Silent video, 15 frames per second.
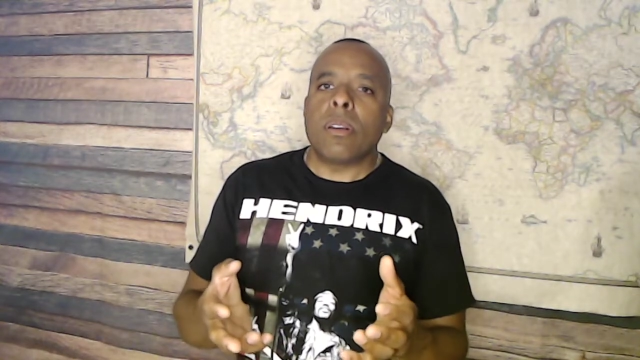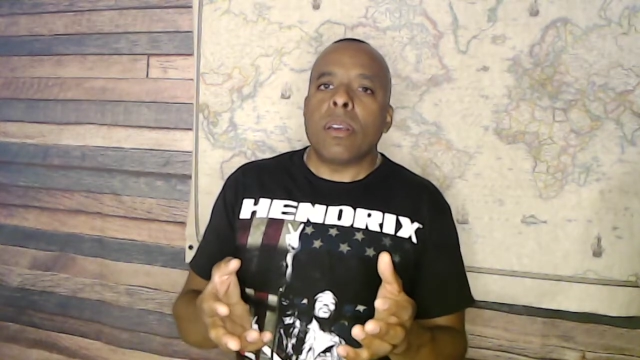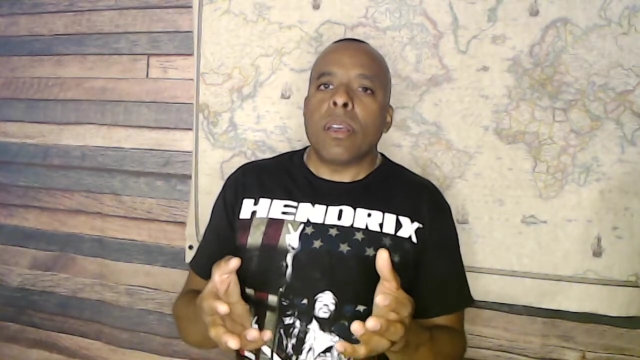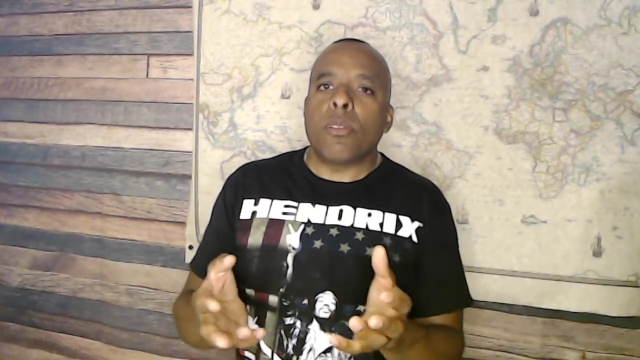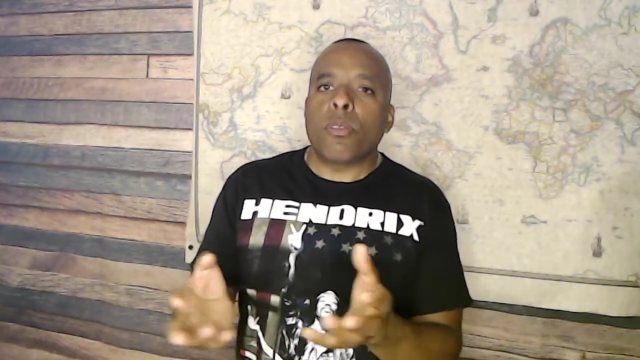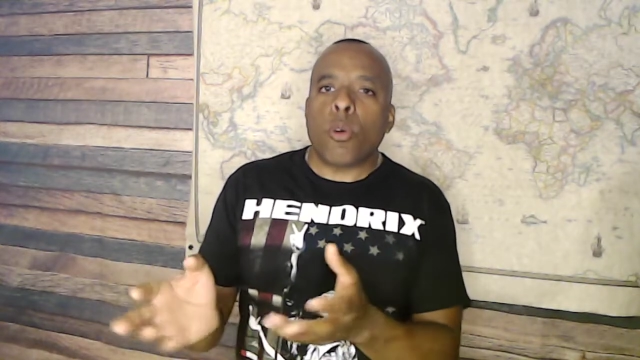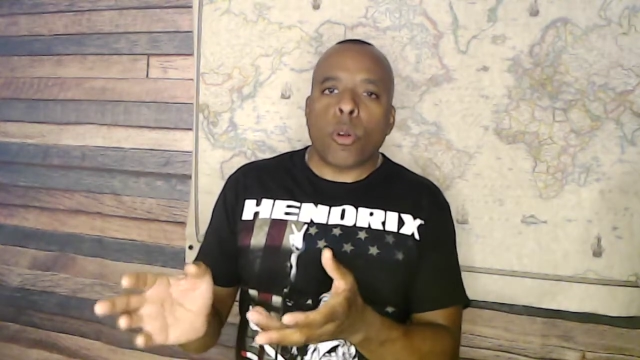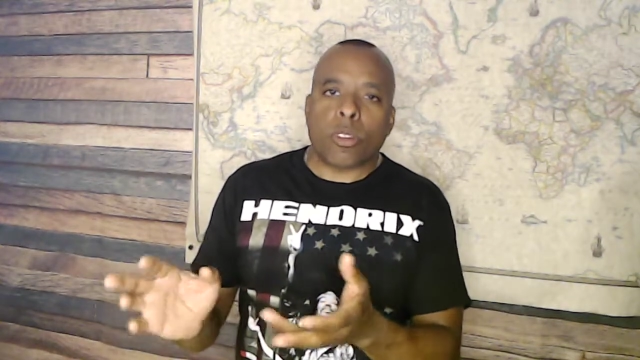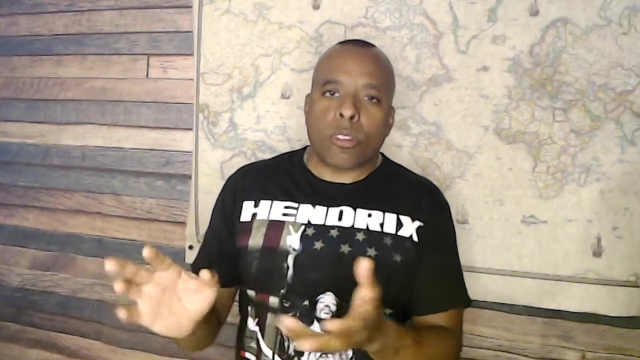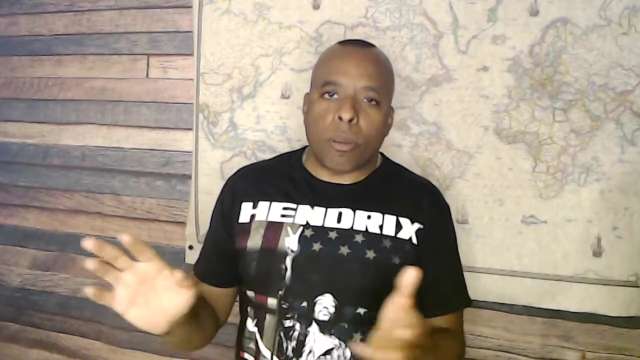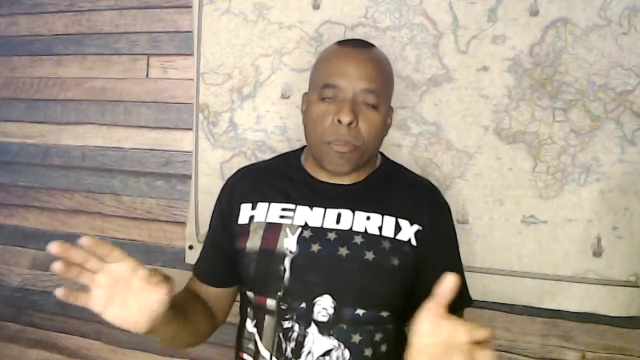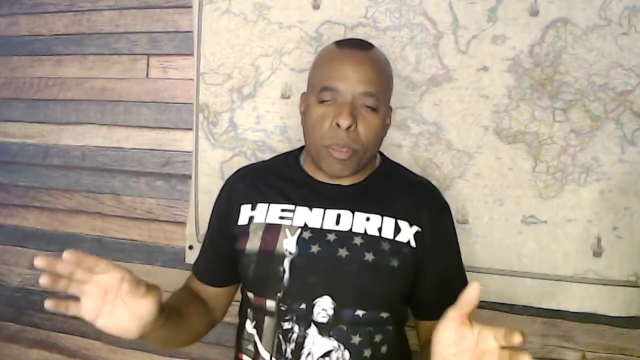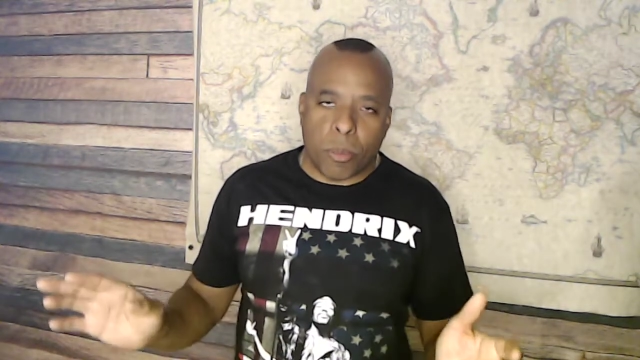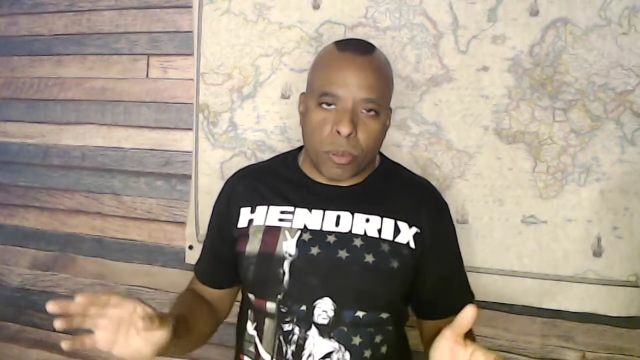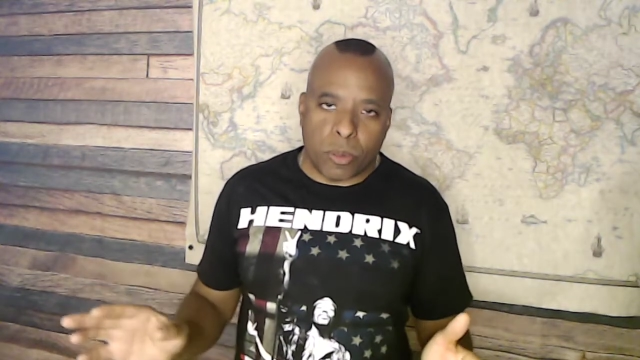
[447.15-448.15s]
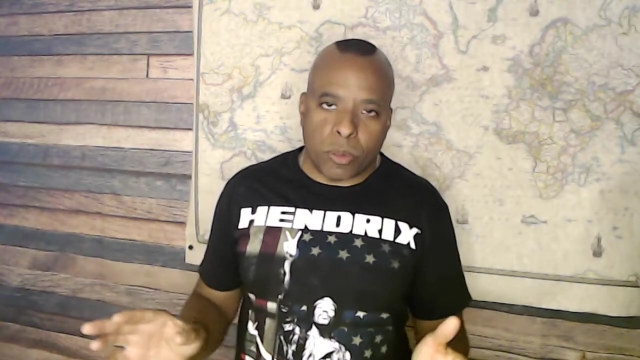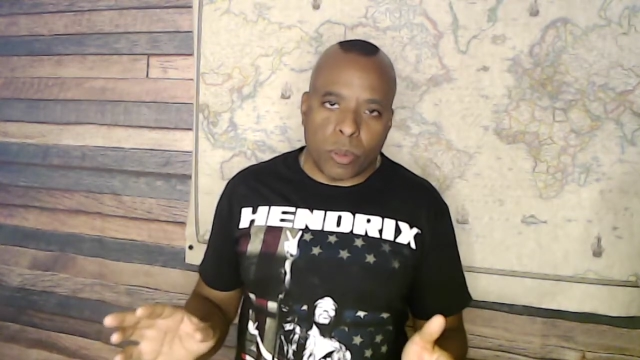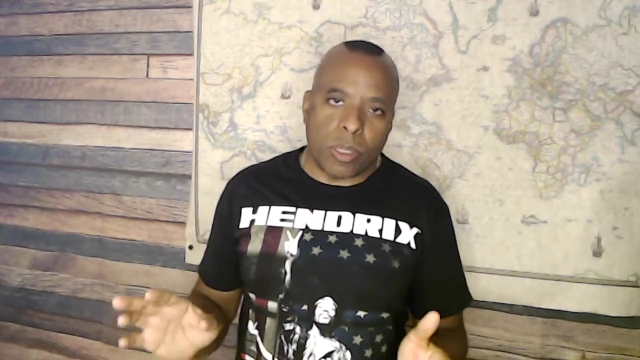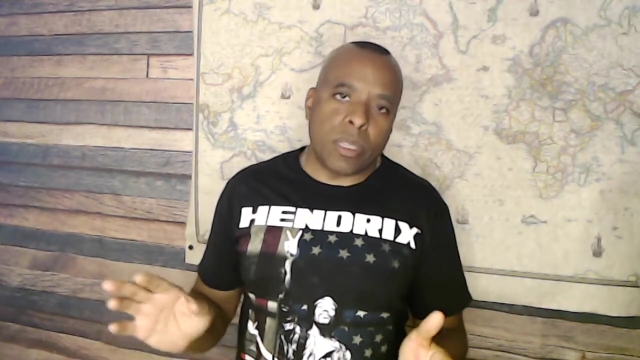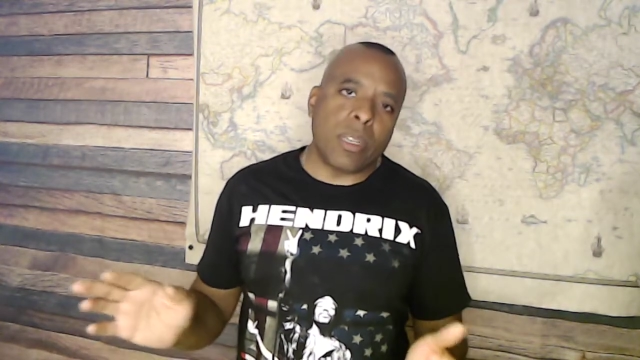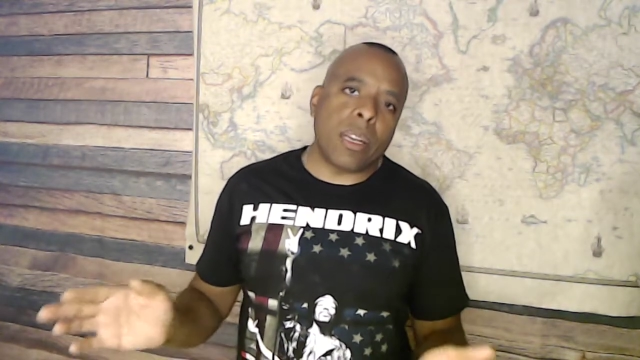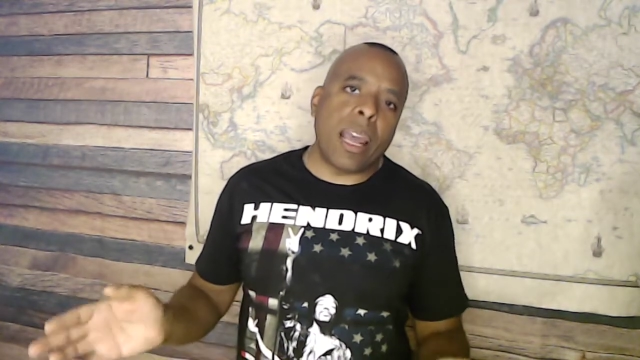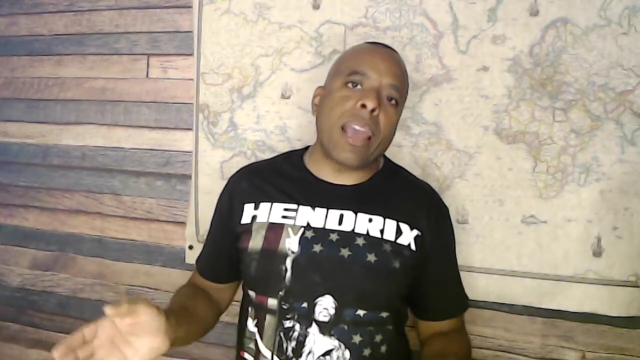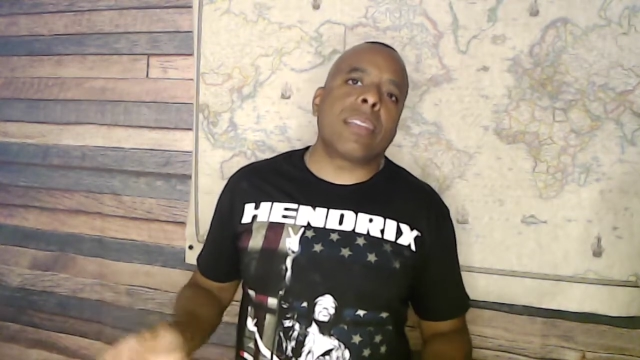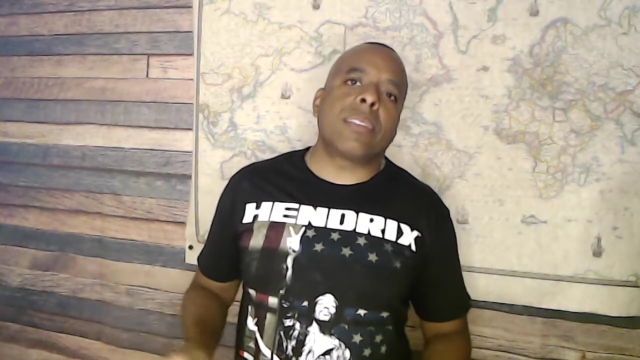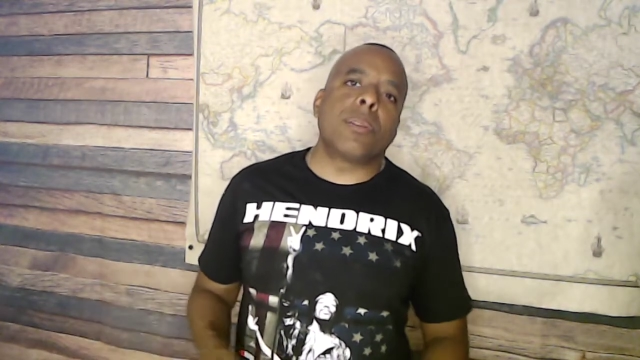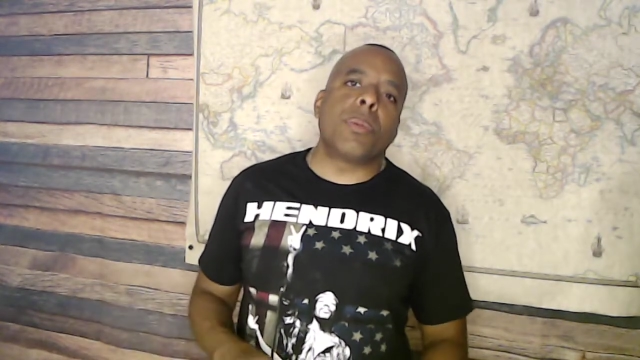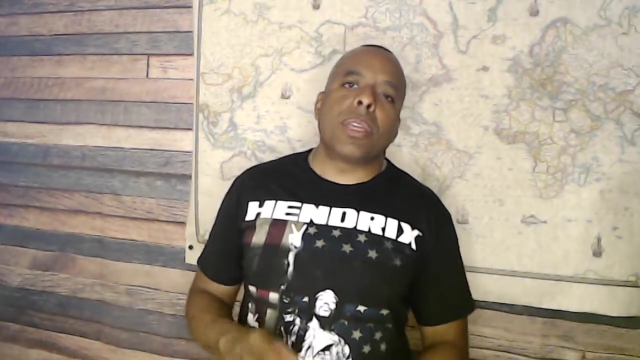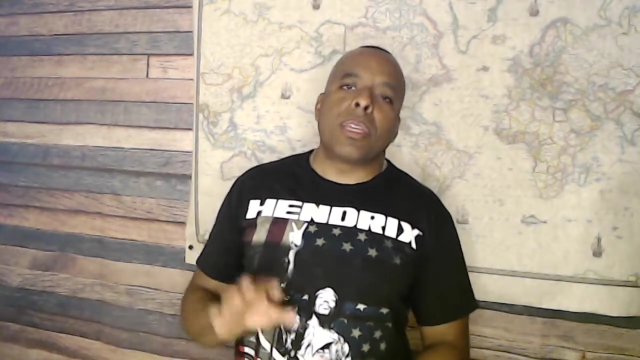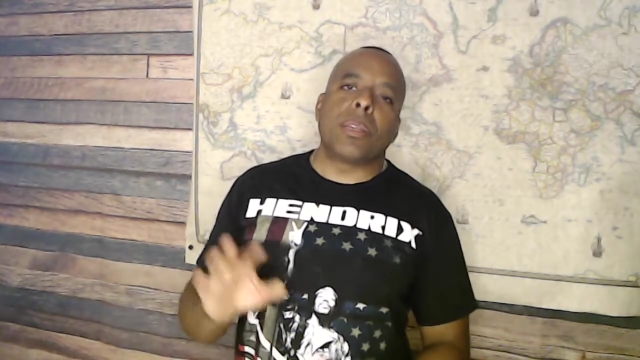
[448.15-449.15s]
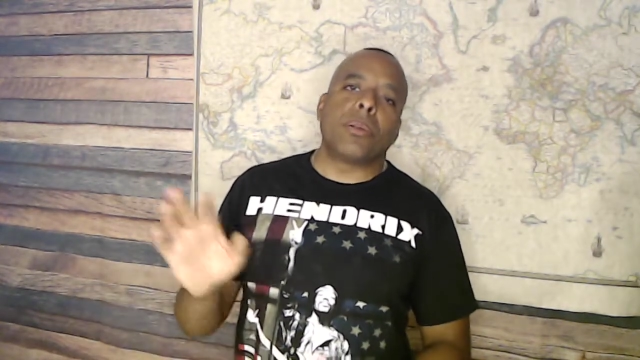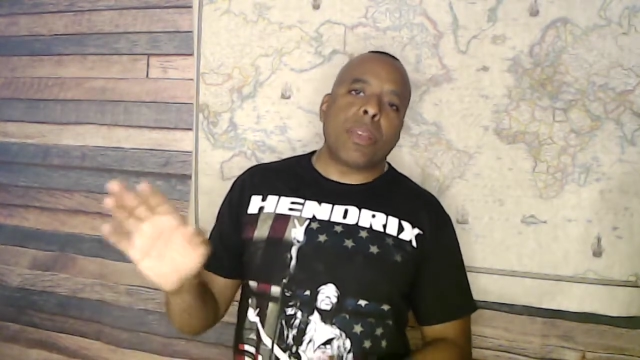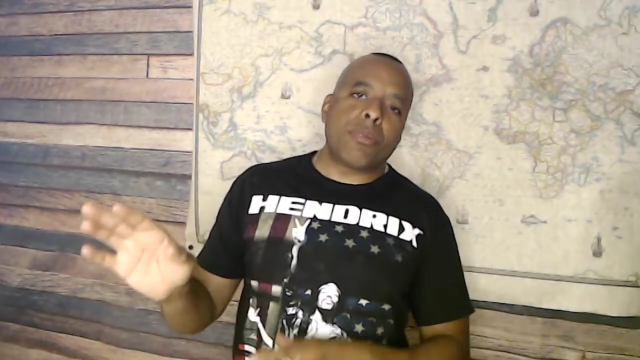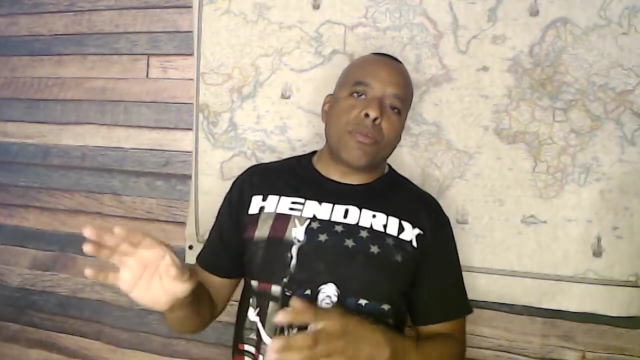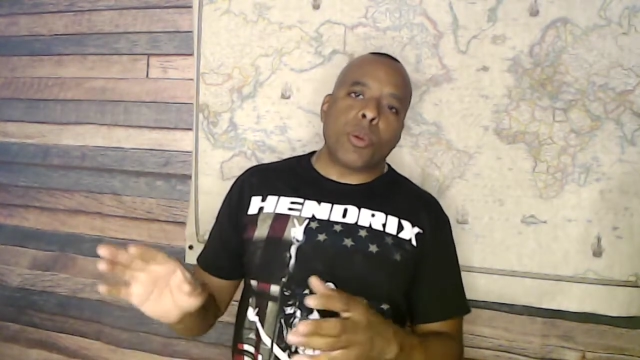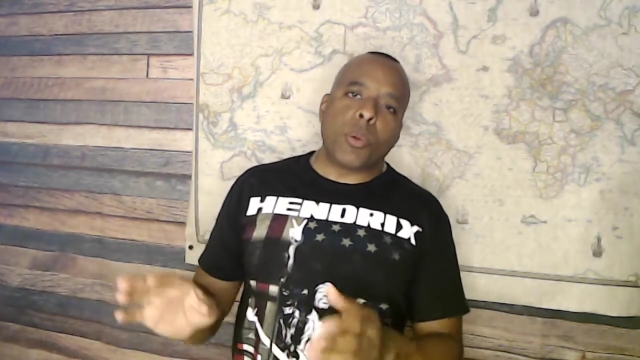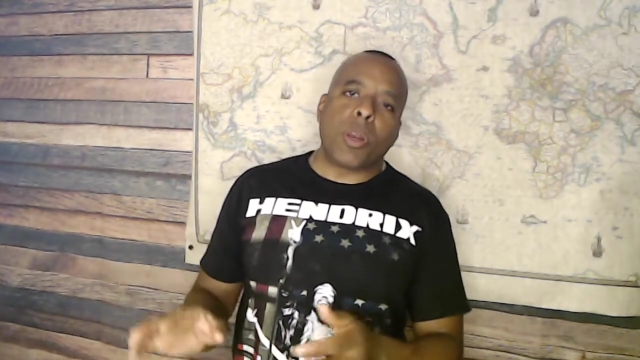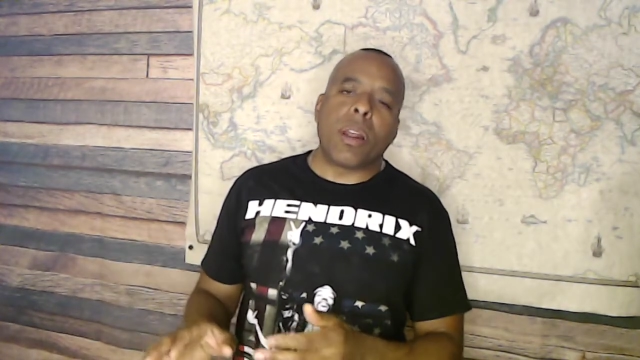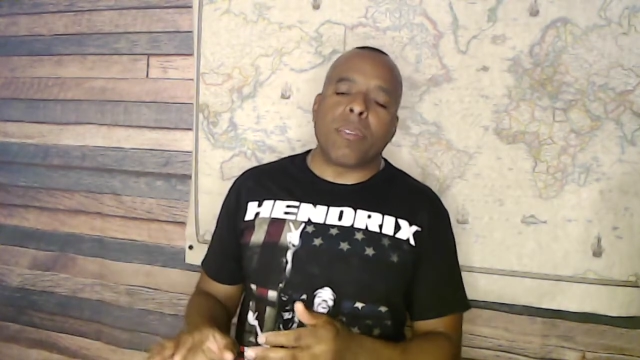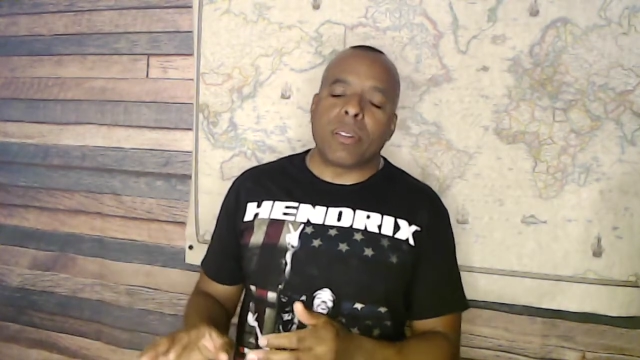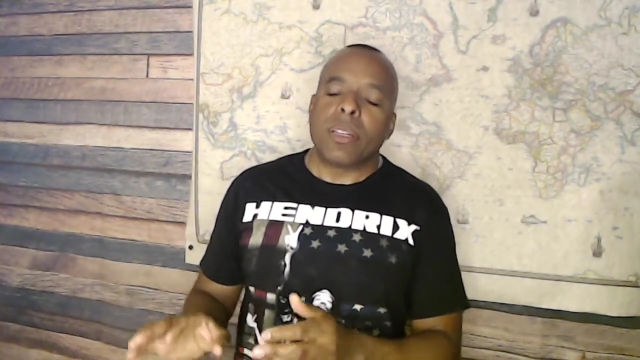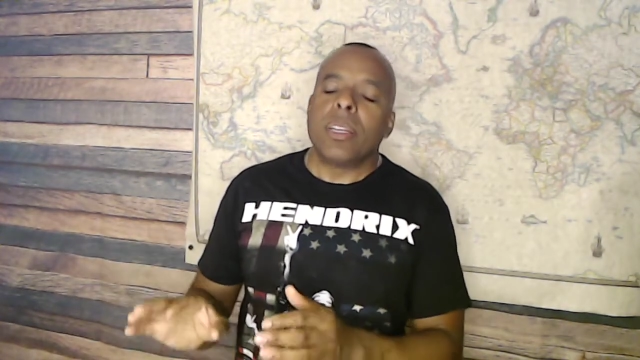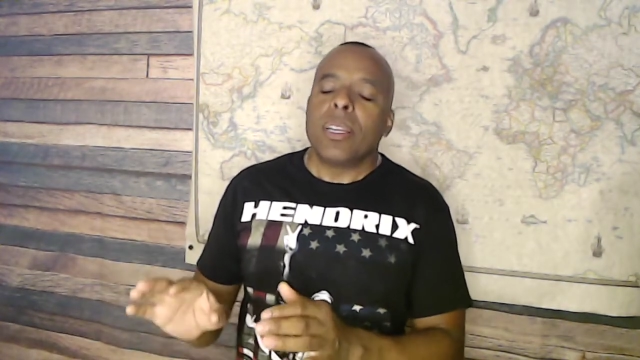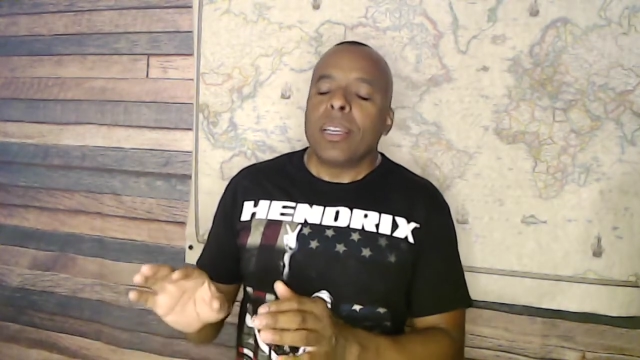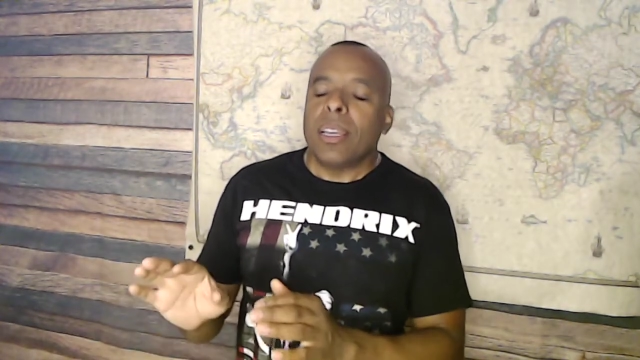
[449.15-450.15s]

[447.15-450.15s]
and of course some people do it in a nasty way, get away from me, whatever.